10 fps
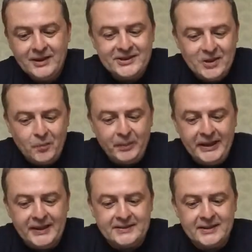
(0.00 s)
so
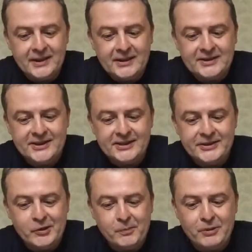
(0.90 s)
be it, since
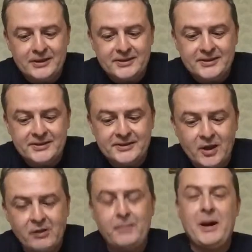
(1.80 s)
new apprentices
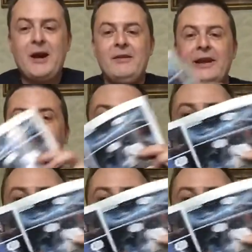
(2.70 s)
are apparently